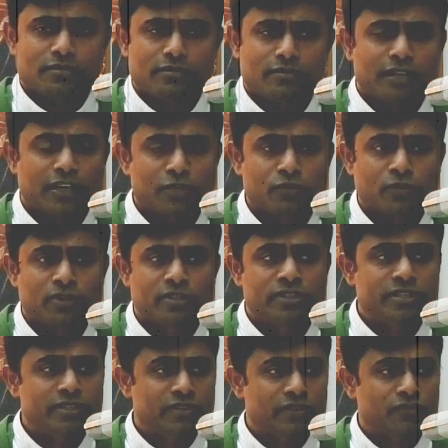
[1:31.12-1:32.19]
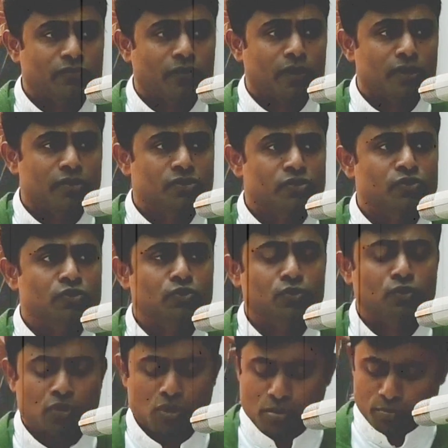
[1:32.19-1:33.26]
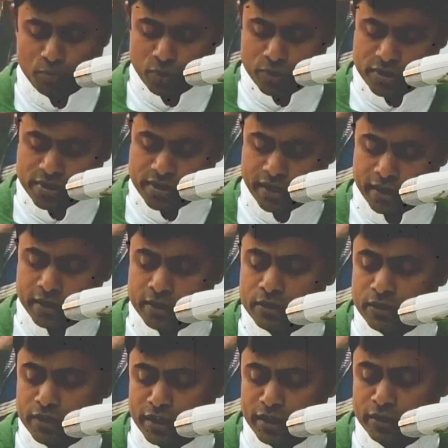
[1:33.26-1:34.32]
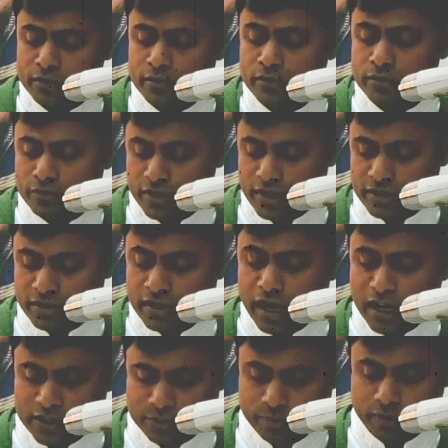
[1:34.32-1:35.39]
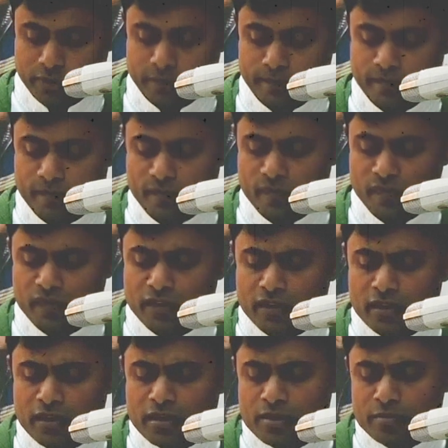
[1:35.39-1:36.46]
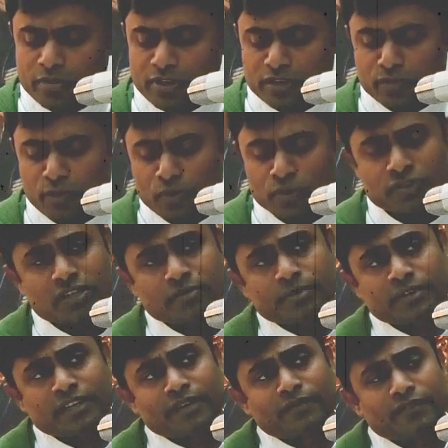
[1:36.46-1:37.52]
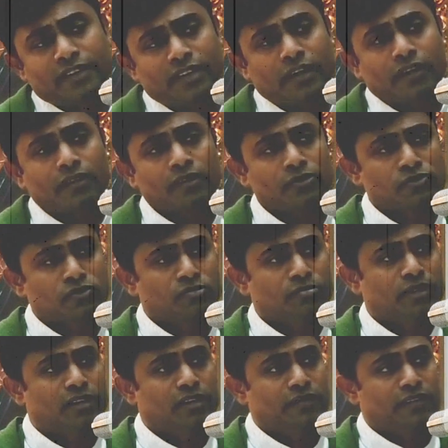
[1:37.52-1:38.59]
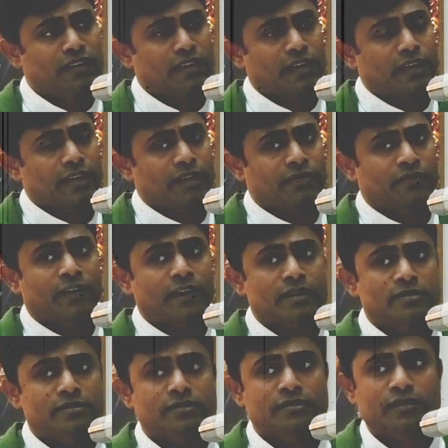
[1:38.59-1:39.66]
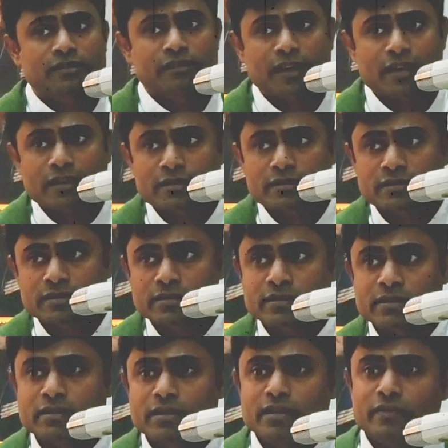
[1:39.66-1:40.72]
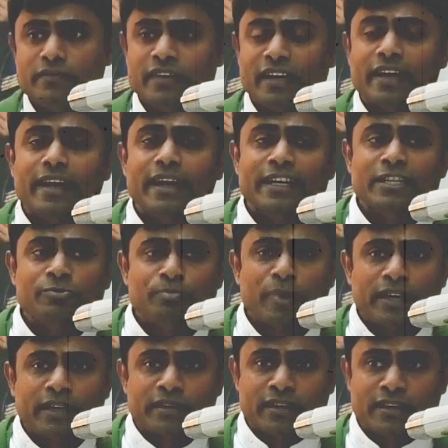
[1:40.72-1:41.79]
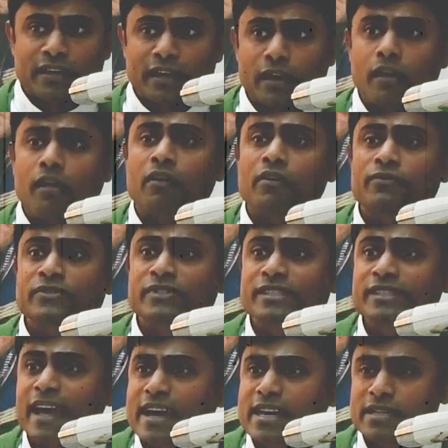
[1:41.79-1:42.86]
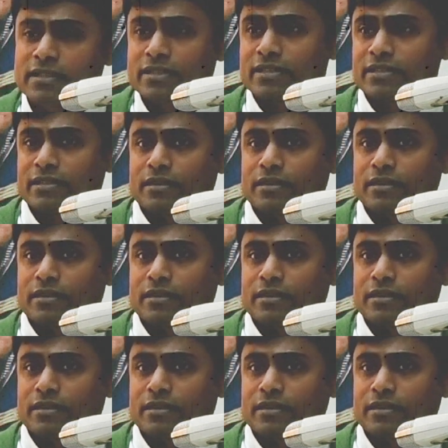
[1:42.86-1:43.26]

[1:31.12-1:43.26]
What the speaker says: That's what Jesus wants to portray in today's gospel. Because most of the time we are also believing like a Pharisees and Sadducees. We are expecting a lot of signs.